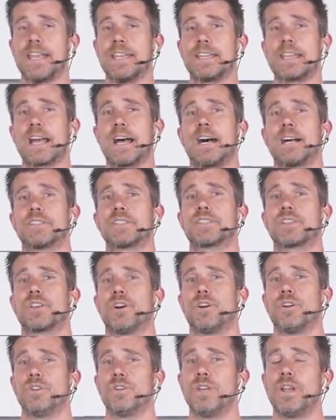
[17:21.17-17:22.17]
a
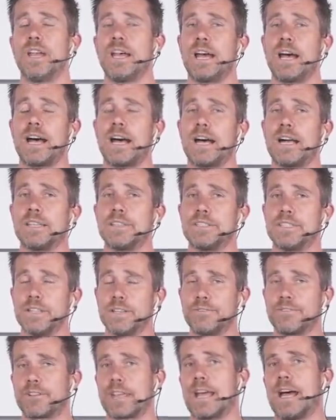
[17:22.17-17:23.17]
Cusco
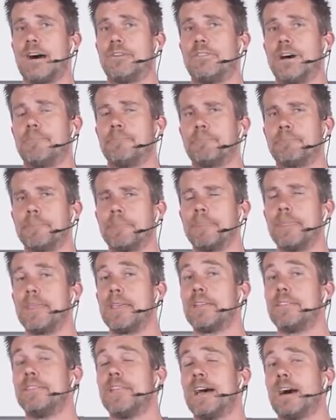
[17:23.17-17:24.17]
diff cover.
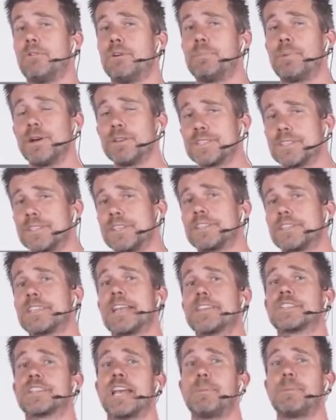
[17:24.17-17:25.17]
Now, we posted this
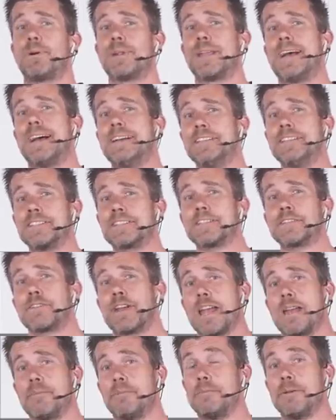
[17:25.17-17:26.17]
actually up on our
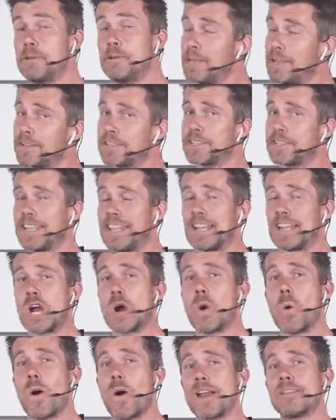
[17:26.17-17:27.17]
Instagram, and we managed to get
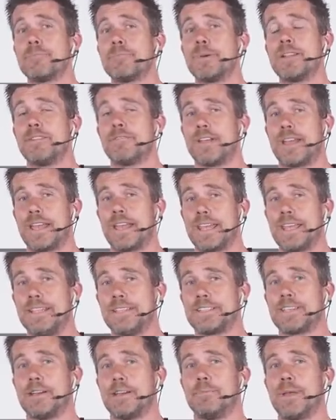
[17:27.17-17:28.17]
quite a bit of
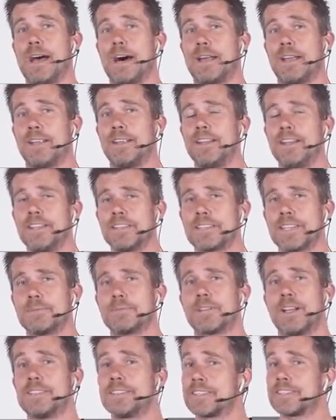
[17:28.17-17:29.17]
heat about it.
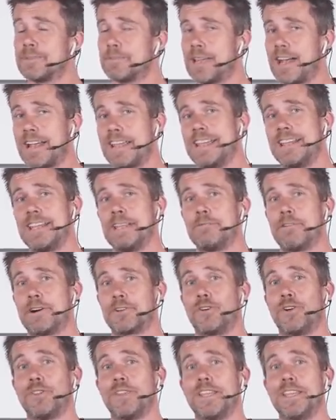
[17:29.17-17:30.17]
Seems like just about
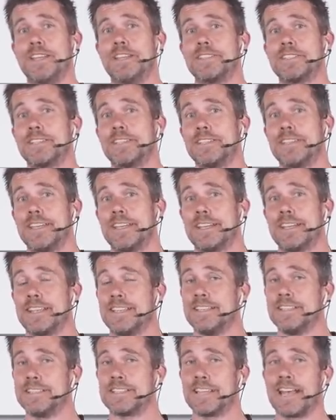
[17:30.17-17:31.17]
anyone on the internet
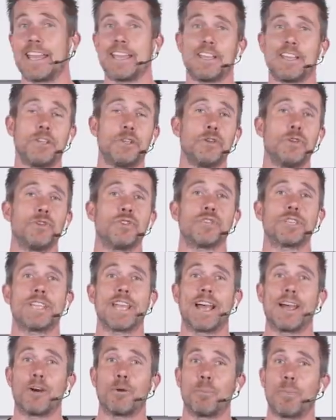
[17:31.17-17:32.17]
is a huge
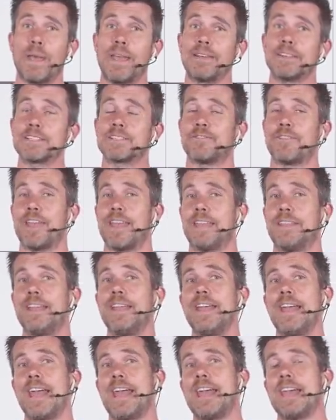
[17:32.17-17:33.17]
Gale Banks fan,
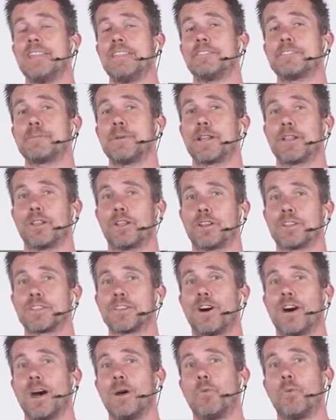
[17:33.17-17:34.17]
and they've spent a lot of
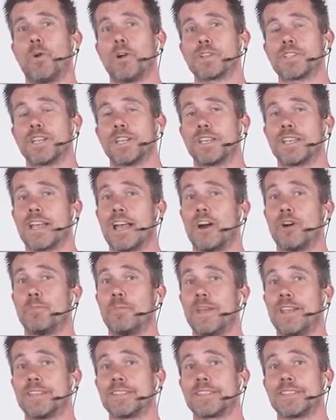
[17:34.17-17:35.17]
time watching Gale
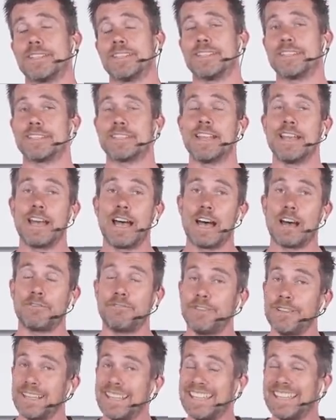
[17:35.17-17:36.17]
Banks's
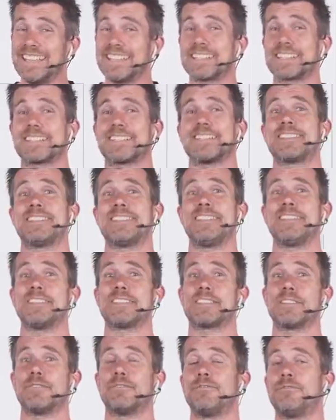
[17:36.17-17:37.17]
fairly
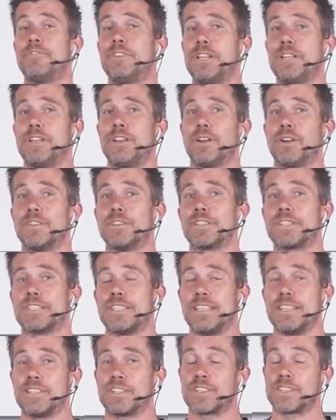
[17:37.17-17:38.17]
extensive video
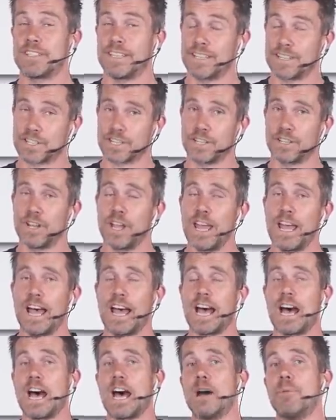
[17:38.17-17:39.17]
section
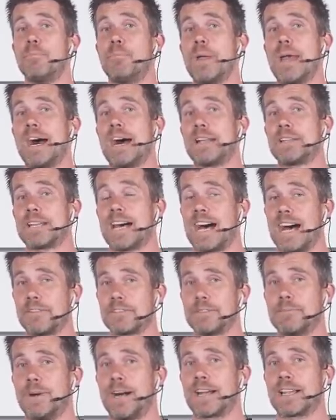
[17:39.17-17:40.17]
about
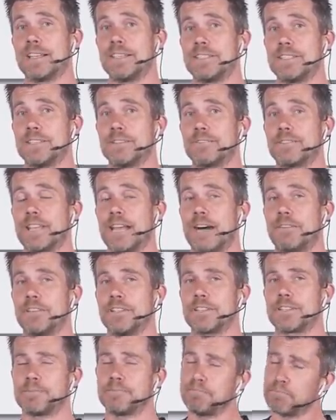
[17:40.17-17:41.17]
aftermarket diff
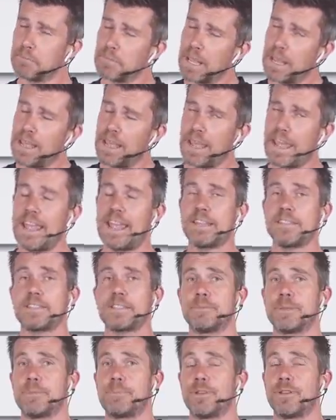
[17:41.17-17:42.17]
covers. And
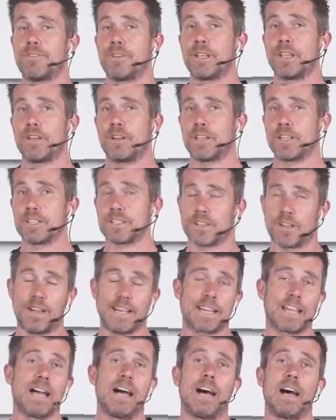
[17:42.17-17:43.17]
to be perfectly honest,
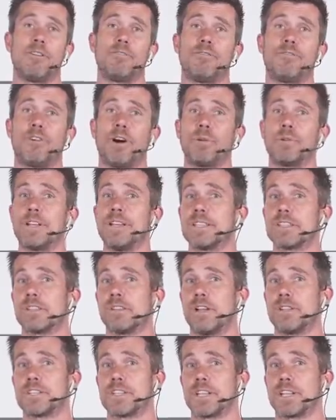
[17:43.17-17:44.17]
I can't fault his
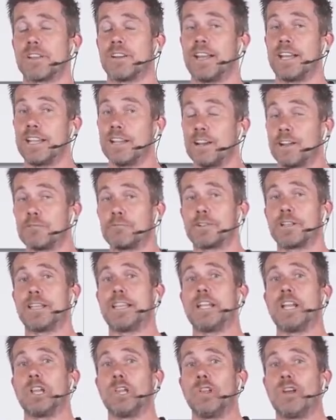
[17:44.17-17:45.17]
logic. I
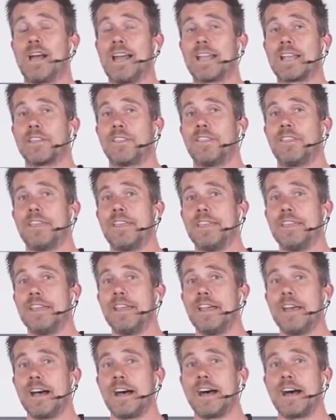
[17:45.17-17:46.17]
really like the
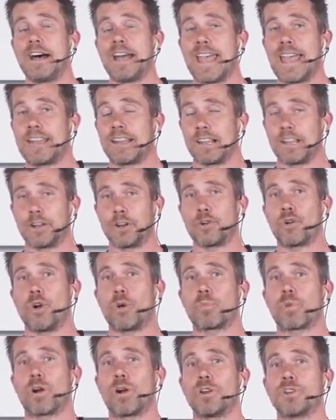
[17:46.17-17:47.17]
analytical
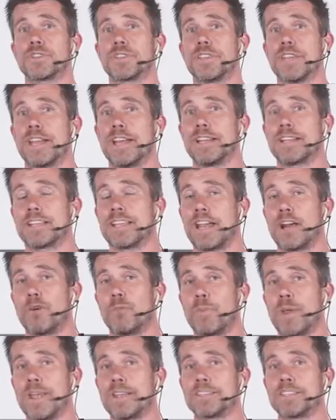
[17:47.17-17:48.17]
approach that Gale
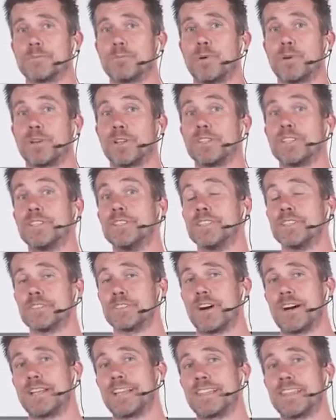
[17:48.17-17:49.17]
Banks has put into
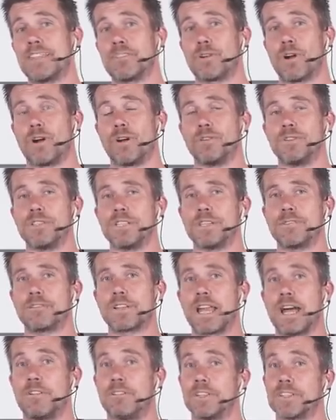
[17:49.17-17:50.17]
designing their own diff
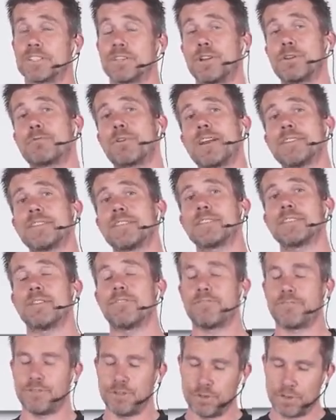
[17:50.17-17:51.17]
covers. So he raises a
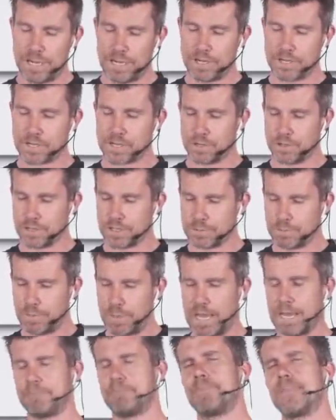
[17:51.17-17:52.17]
few issues,
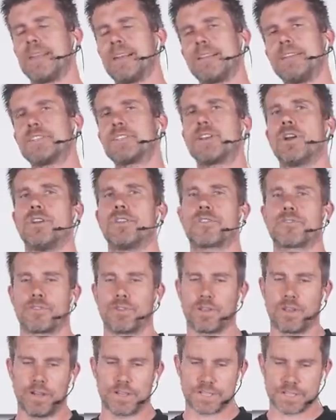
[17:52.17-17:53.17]
but let's go
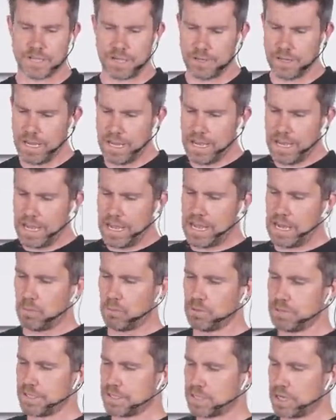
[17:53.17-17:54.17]
through those. So
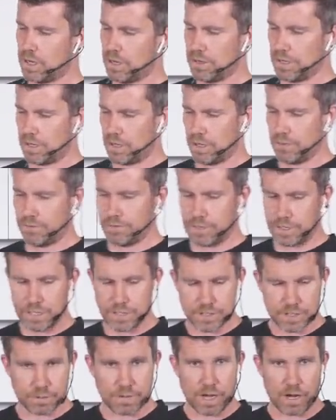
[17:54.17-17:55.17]
we'll just go over
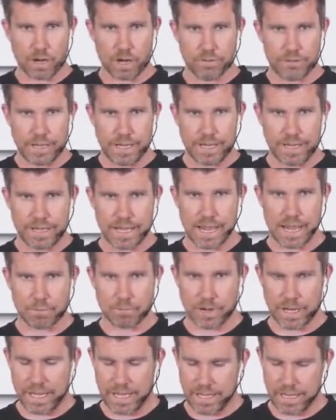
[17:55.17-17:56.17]
into our overhead
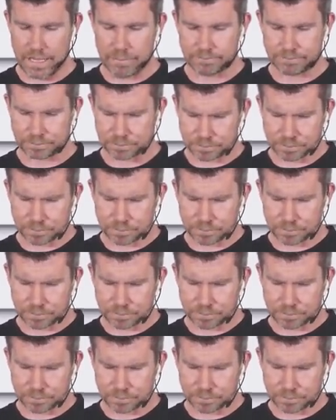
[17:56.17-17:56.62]
camera here.